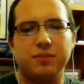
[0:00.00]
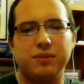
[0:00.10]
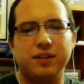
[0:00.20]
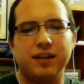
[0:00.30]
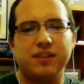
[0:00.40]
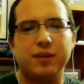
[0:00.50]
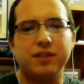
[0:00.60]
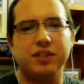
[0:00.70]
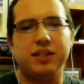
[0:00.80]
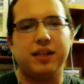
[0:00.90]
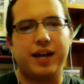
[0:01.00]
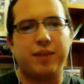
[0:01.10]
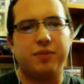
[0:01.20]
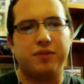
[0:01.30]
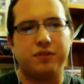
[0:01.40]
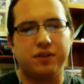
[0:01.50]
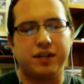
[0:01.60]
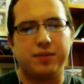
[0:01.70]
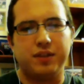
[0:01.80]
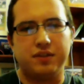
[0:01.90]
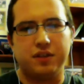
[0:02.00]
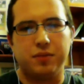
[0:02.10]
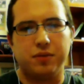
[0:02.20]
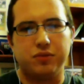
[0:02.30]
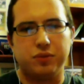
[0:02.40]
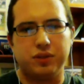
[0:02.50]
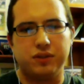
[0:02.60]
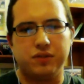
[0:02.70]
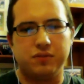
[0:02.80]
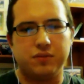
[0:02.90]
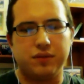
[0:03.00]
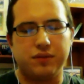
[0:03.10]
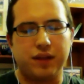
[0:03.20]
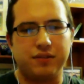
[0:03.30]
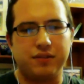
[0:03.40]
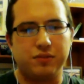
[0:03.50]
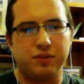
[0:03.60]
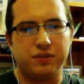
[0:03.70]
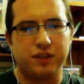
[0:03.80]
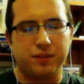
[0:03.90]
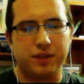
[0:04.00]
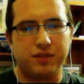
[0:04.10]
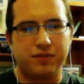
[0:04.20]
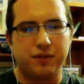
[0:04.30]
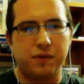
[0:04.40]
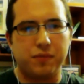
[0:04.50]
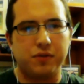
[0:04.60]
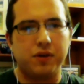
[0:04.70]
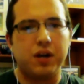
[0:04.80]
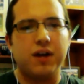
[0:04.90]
yeah, especially in episode Peacekeepers, which is of last season, which is my least favorite episode,